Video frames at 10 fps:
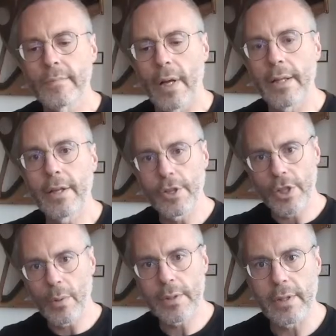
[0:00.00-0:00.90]
And then you
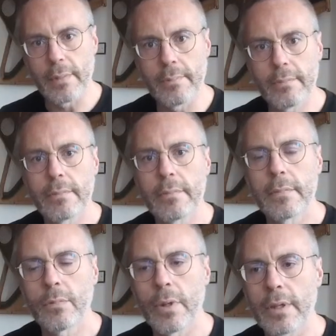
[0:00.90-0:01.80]
show it to them.
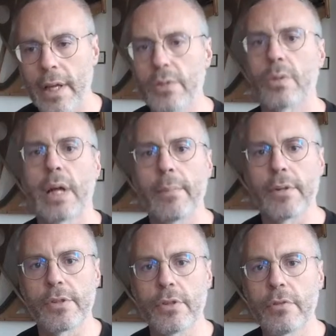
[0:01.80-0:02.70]
Well, guess what
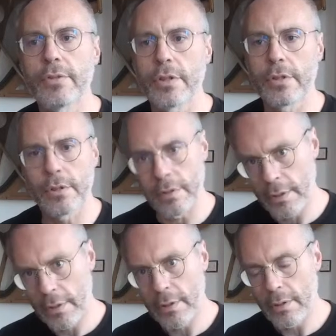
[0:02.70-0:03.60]
happens? You've just
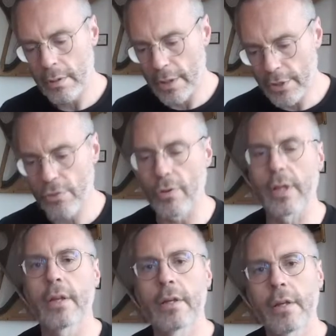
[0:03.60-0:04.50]
literally